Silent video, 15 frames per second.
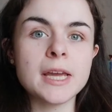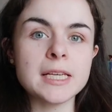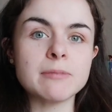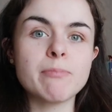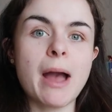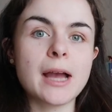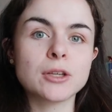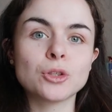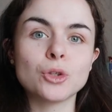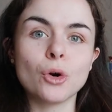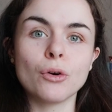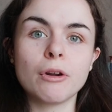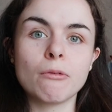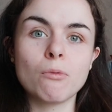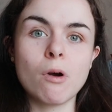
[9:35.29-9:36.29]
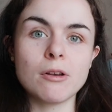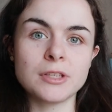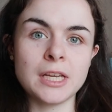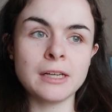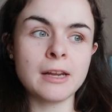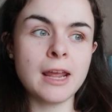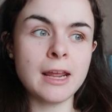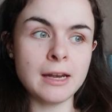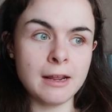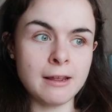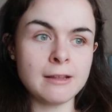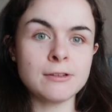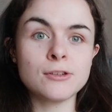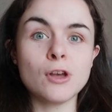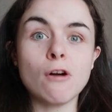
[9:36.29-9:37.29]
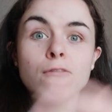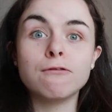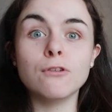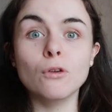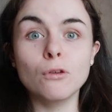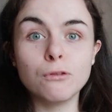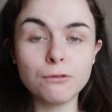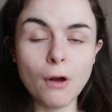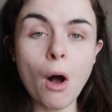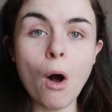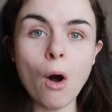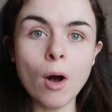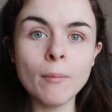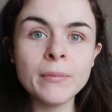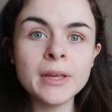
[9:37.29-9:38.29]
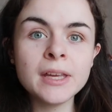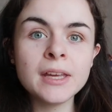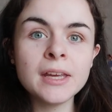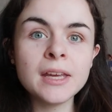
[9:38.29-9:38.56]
his backstory was in sort of full form,